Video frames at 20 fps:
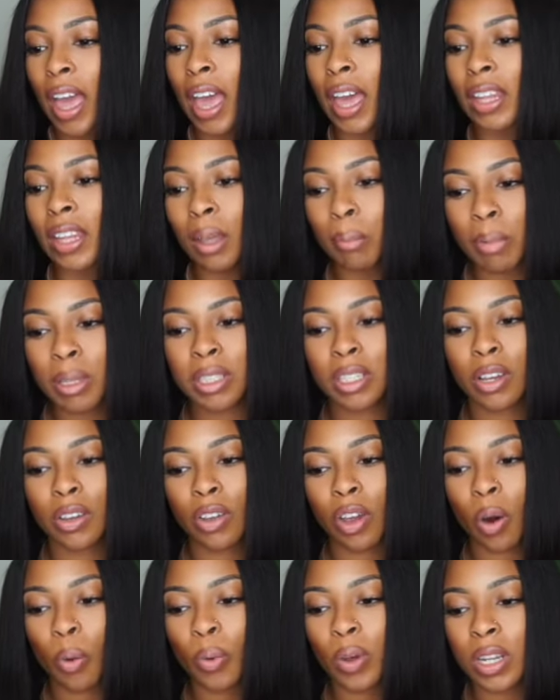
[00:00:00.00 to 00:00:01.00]
And let me tell
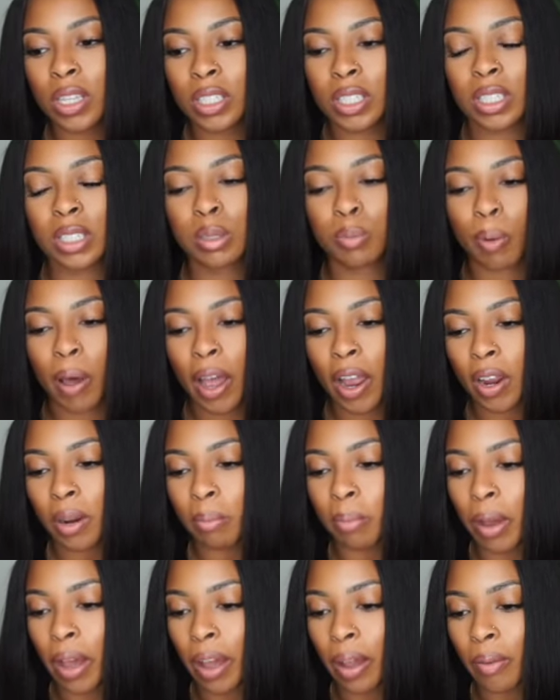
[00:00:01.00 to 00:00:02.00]
y'all what it's
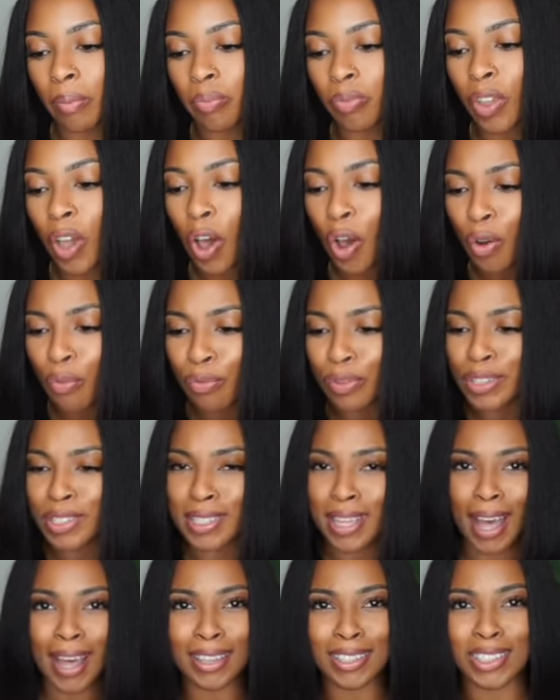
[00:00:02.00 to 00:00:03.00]
inspired by. Oh,
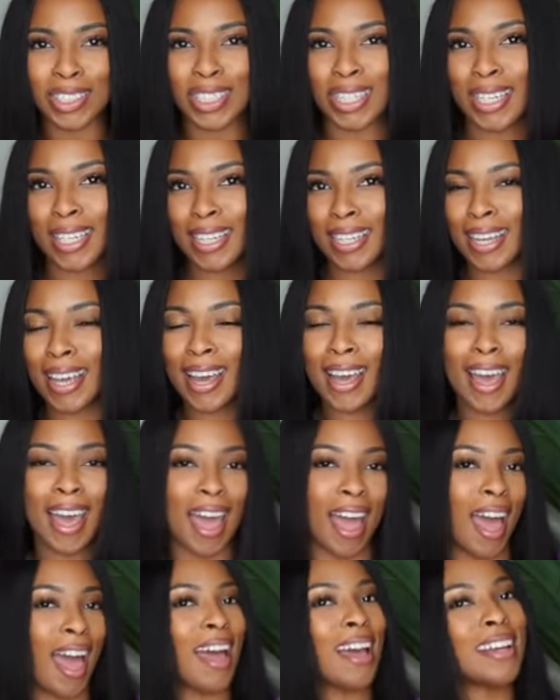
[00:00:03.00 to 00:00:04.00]
Versace.
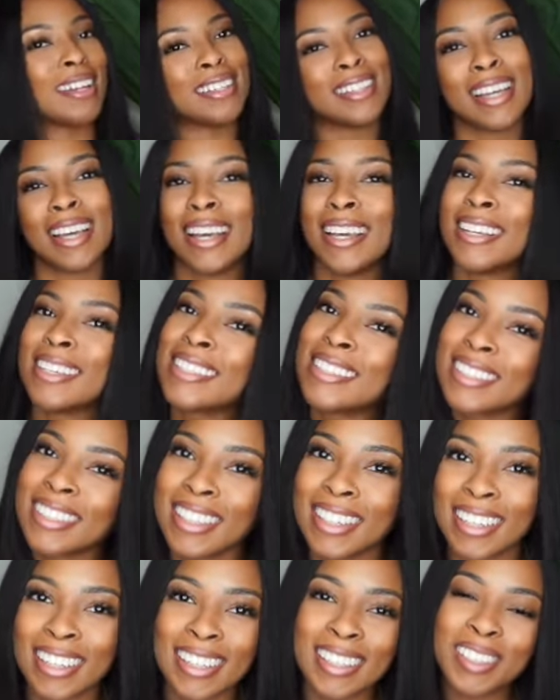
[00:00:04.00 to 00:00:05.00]

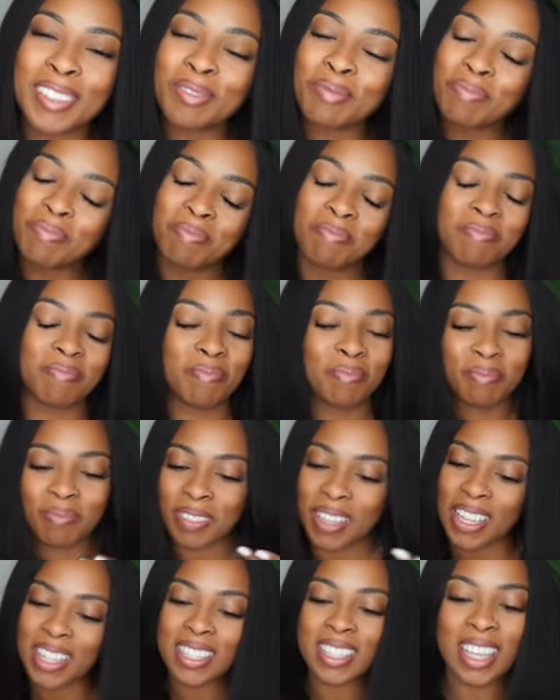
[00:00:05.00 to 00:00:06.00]
See,
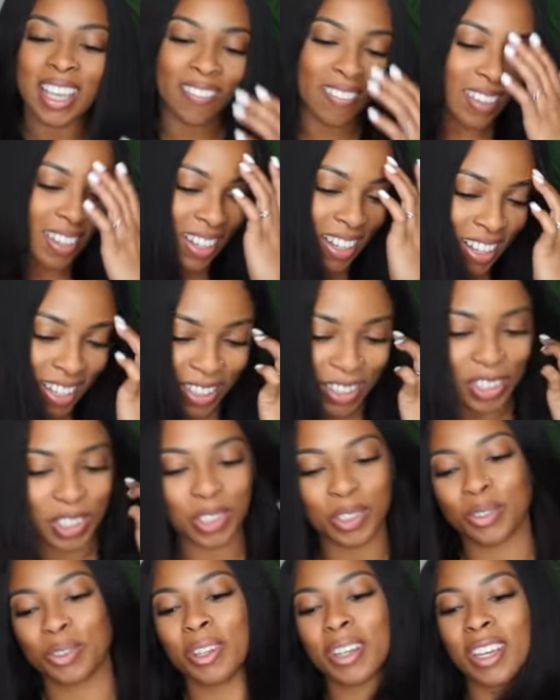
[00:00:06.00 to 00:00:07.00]
it's giving
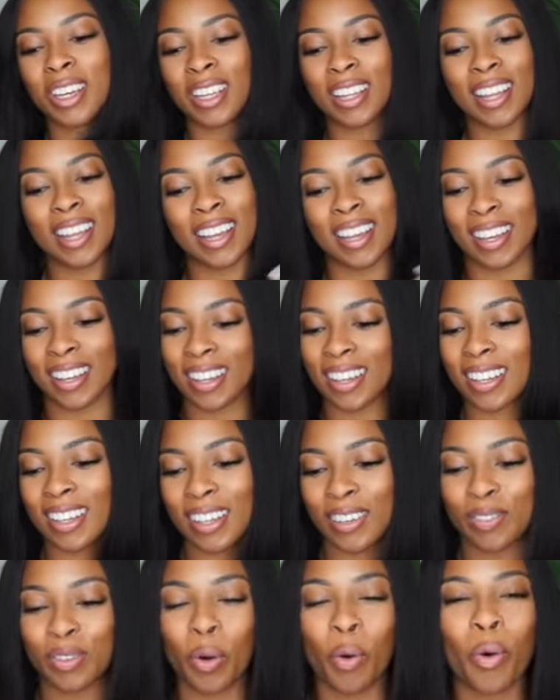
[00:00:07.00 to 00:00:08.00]
luxury. Like,
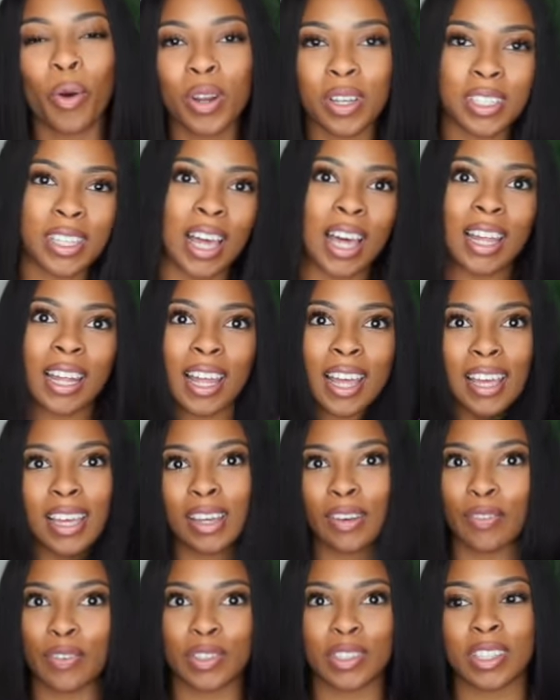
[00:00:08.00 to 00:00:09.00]
of course I
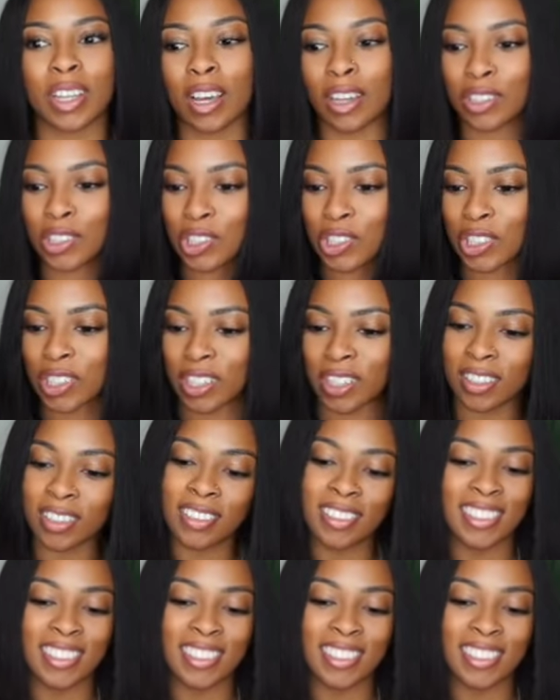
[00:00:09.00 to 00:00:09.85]
like Versace.